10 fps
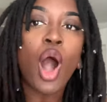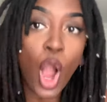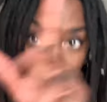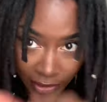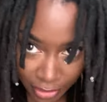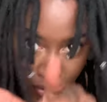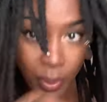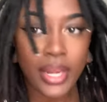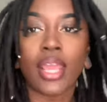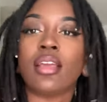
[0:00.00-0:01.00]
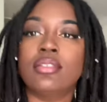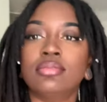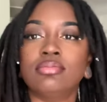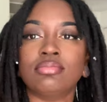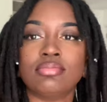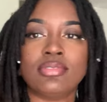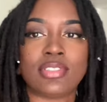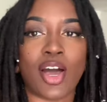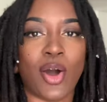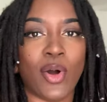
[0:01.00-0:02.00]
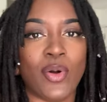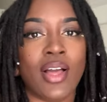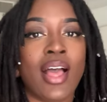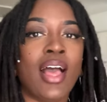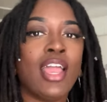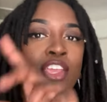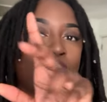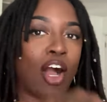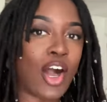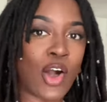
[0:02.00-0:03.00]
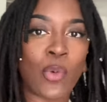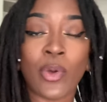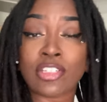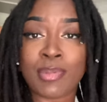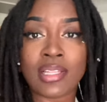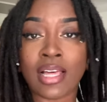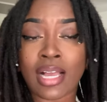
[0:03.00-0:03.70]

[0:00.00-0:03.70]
already sweating. So, y'all, wish me luck.